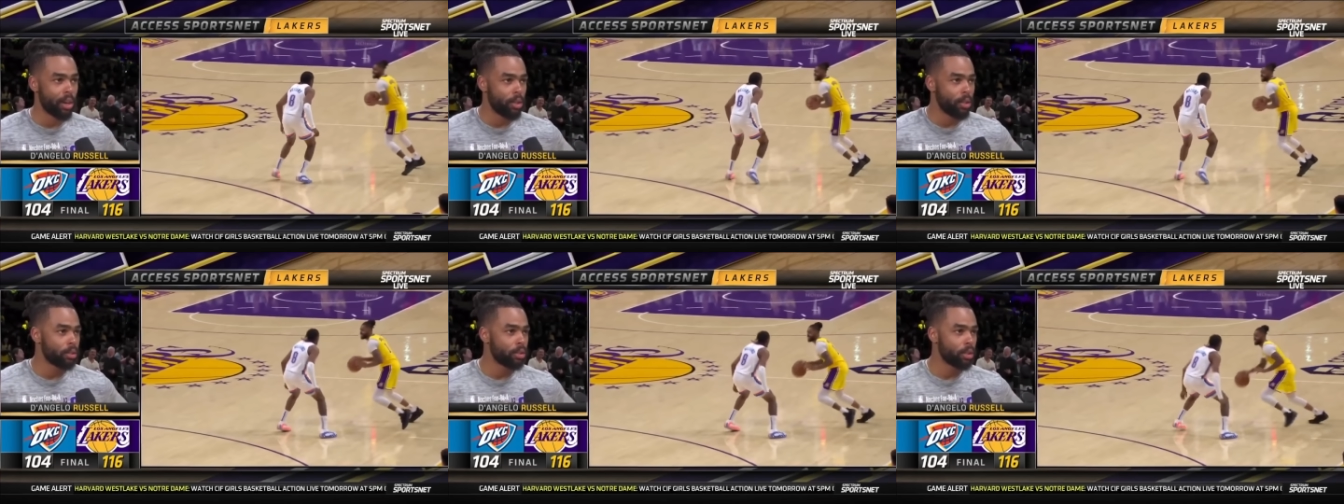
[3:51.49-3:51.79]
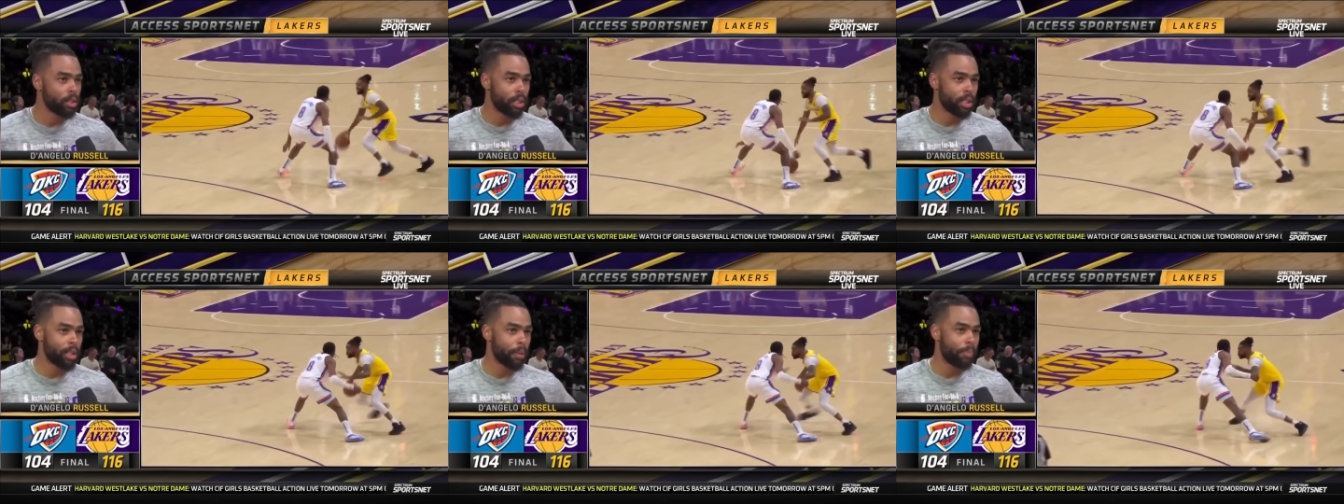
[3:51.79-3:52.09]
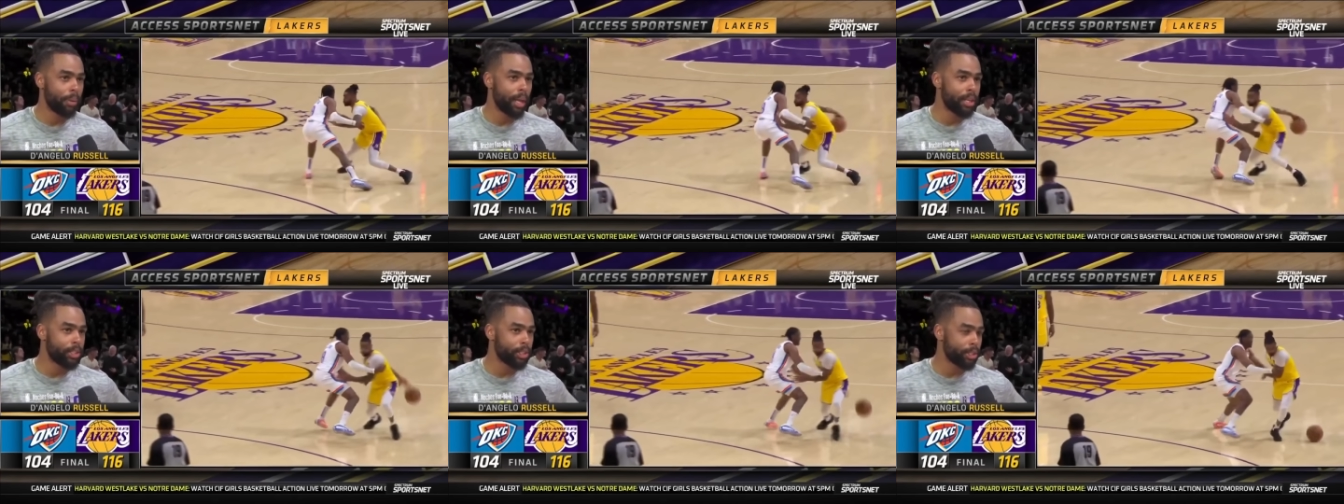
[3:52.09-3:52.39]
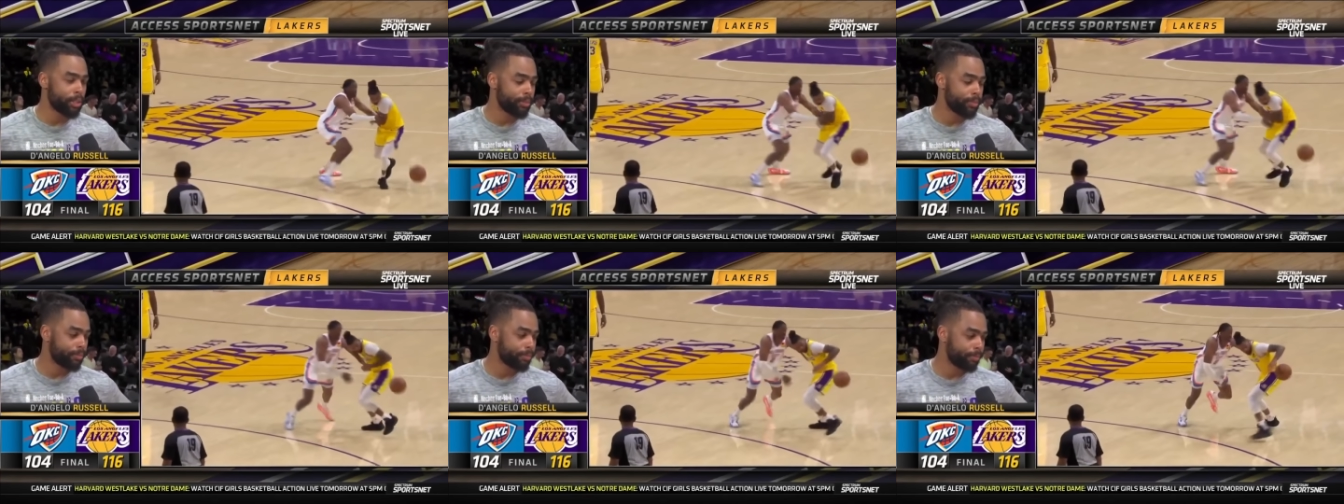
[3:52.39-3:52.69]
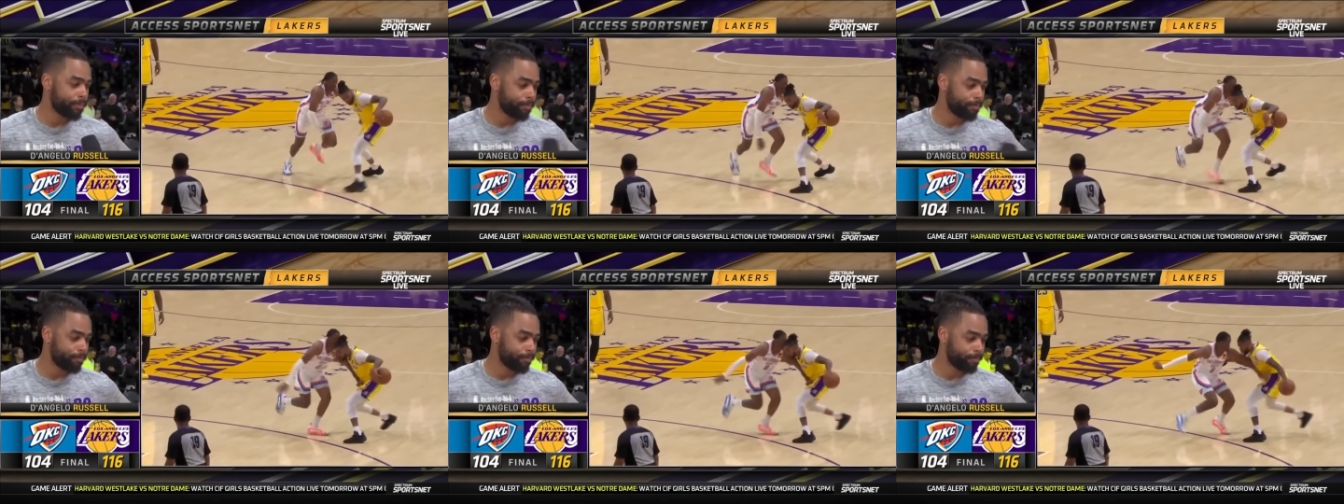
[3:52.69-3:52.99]
So it's a pleasure.
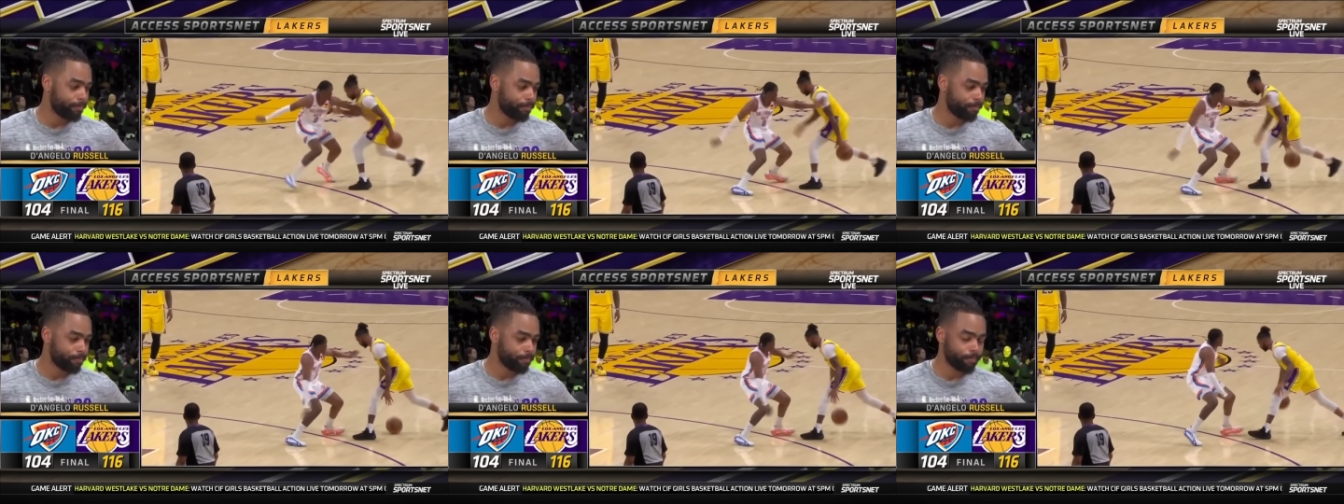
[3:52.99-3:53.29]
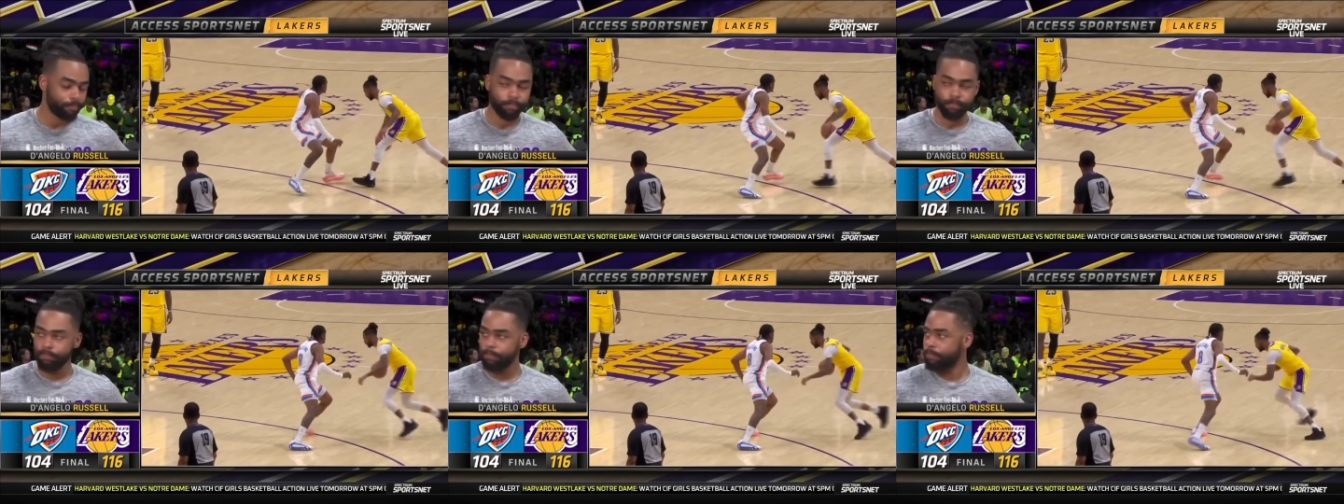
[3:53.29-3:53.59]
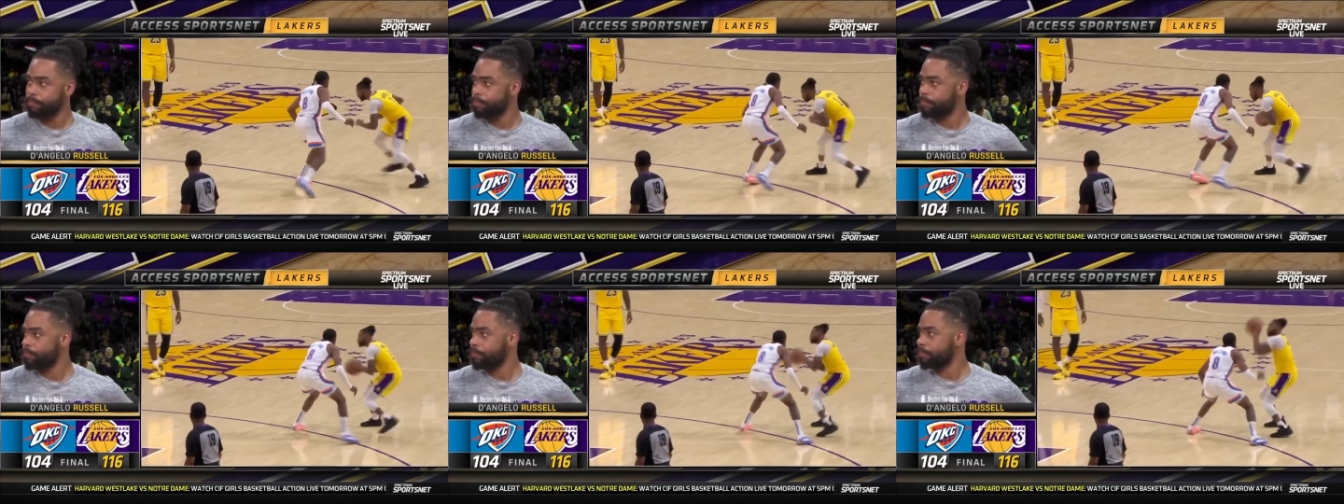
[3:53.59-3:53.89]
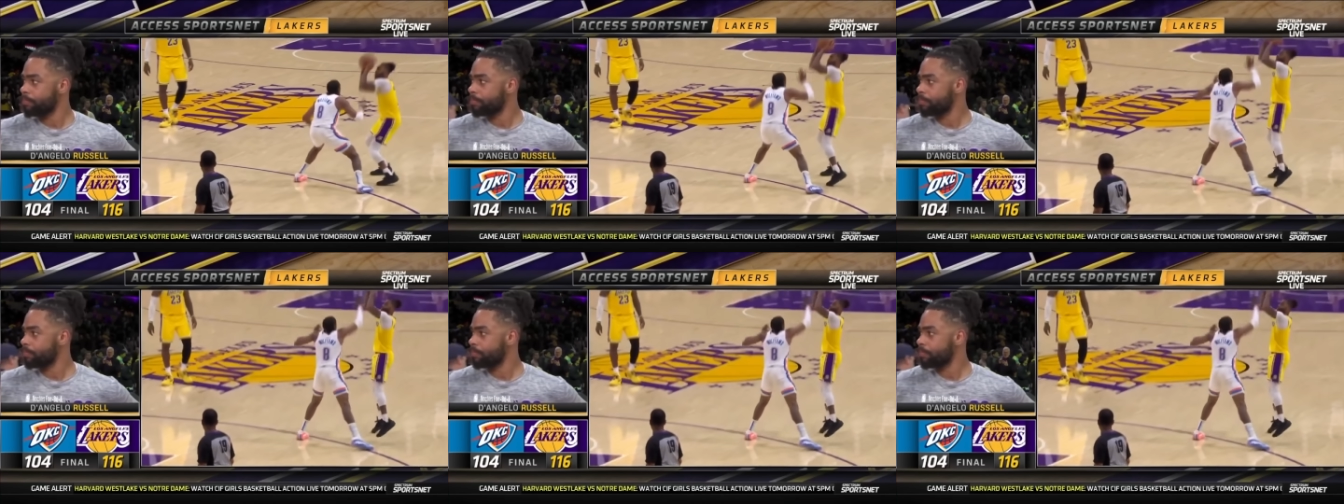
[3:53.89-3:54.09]
You guys are now eight and